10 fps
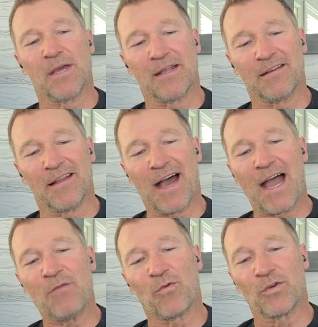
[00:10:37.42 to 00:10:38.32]
came in,
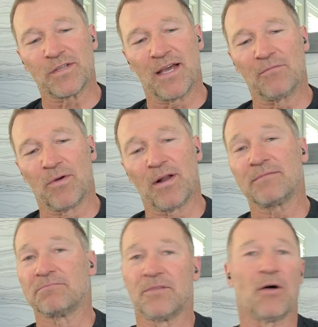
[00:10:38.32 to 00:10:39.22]
I was like,
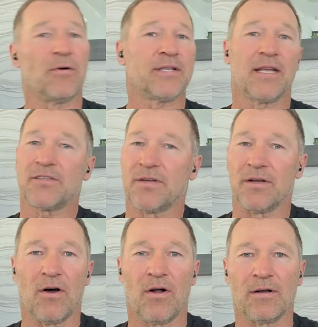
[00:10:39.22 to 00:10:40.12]
well, no
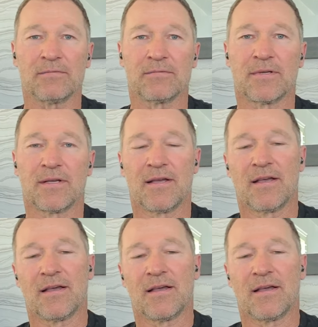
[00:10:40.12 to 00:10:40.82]
attention at all.